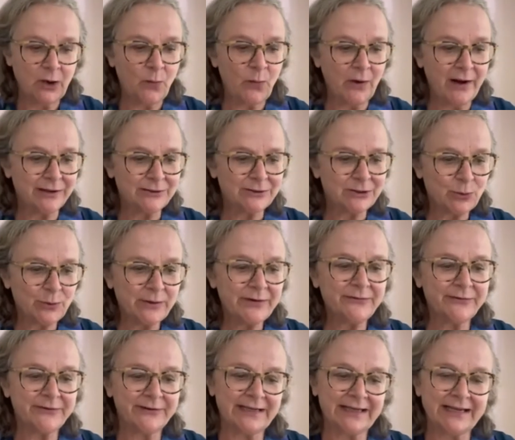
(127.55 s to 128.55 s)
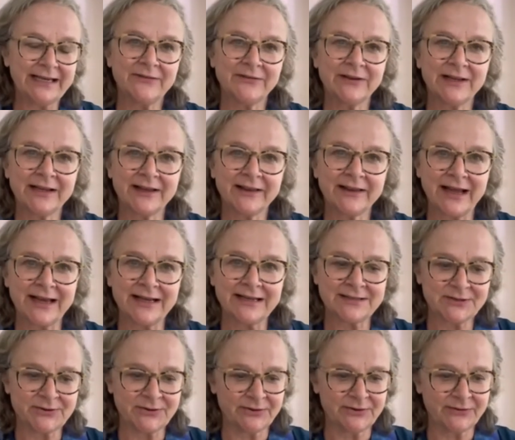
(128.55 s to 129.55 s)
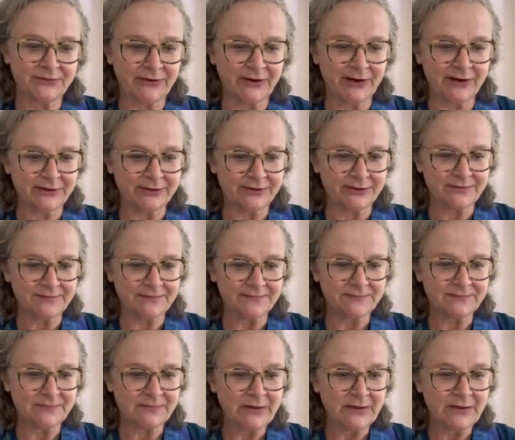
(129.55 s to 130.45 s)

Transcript: while joyfully giving thanks to the Father,